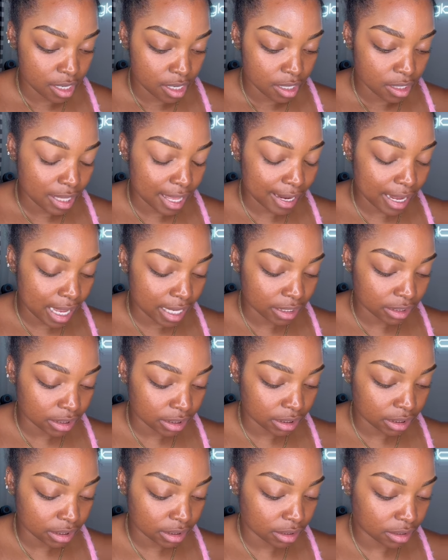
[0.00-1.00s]
I
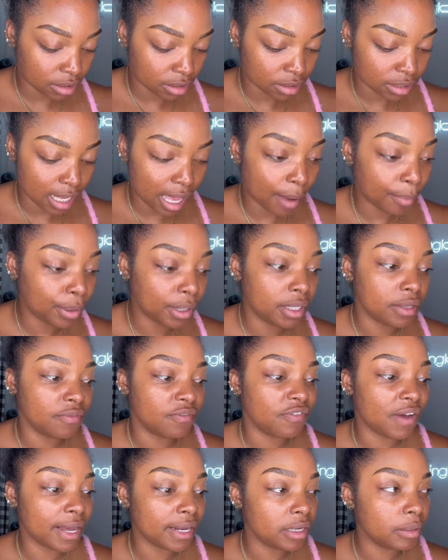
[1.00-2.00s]
put
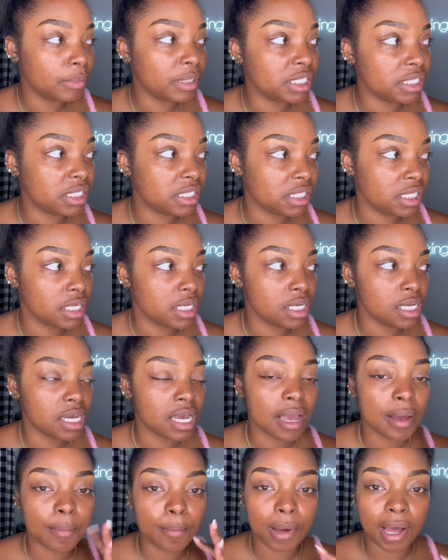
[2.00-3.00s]
vitamin C
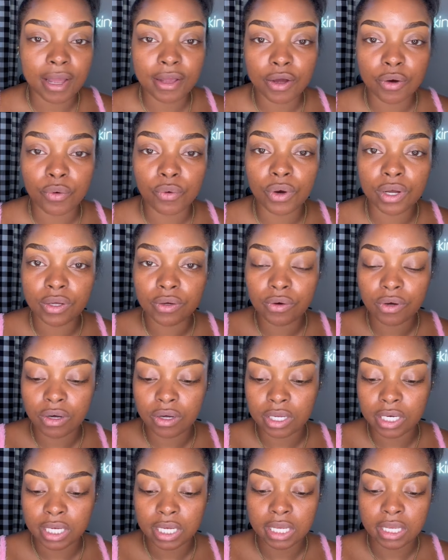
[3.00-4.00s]
and bio oil
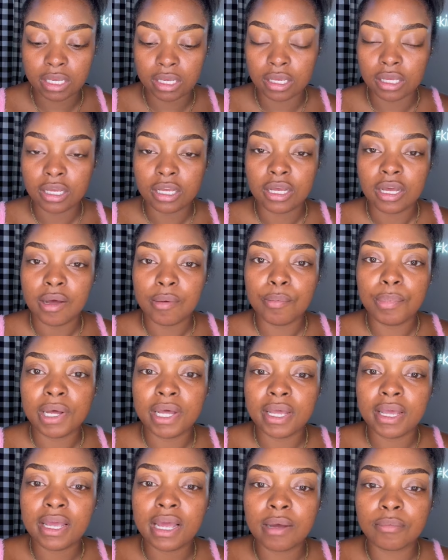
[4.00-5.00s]
on it,
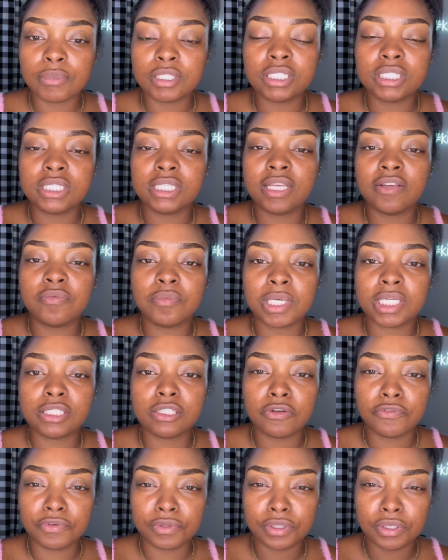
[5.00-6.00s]
but I'm gonna just give
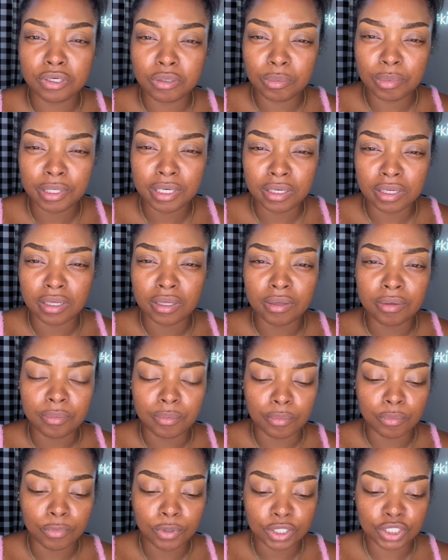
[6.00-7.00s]
myself a little bit of
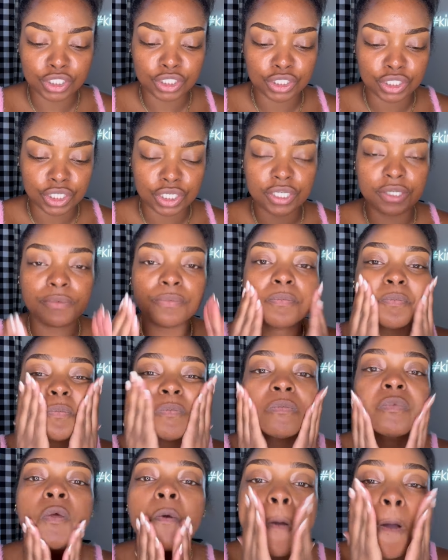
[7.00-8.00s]
moisture
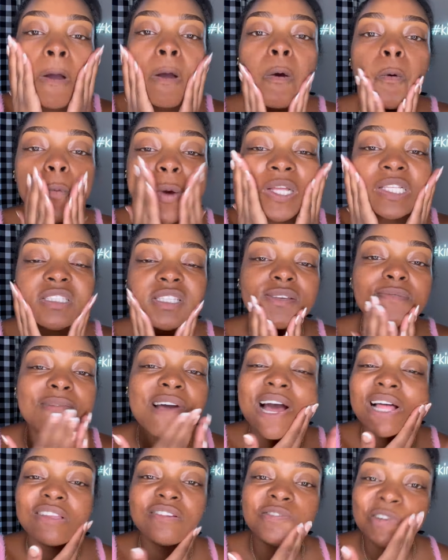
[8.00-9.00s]
with some
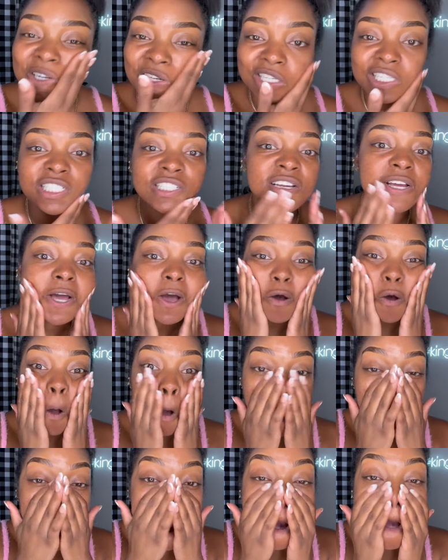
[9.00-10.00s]
aloe vera gel.
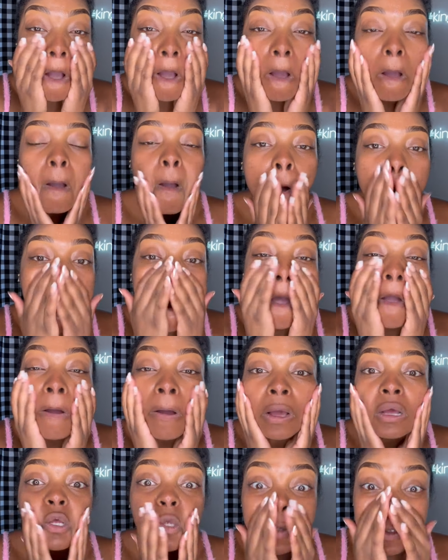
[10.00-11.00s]

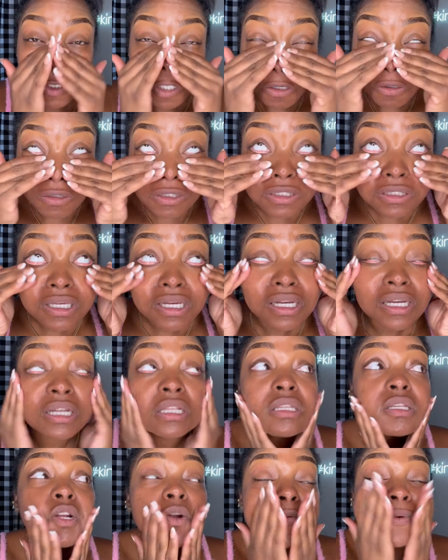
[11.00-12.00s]
So it's like a
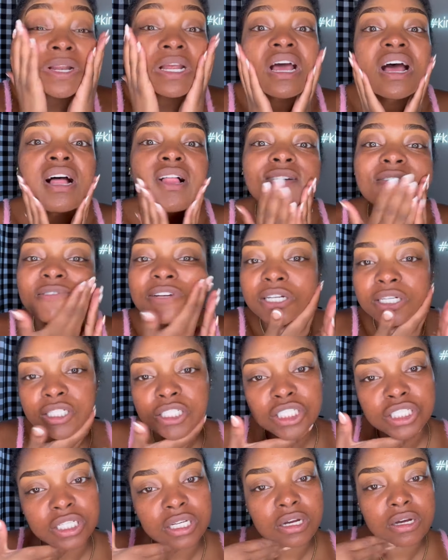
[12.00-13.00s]
little bit of aloe vera
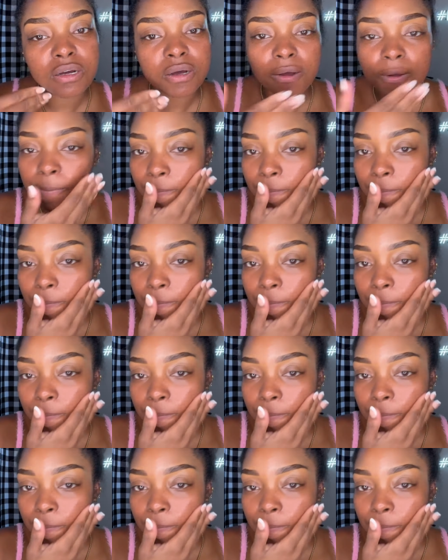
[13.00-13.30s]
gel.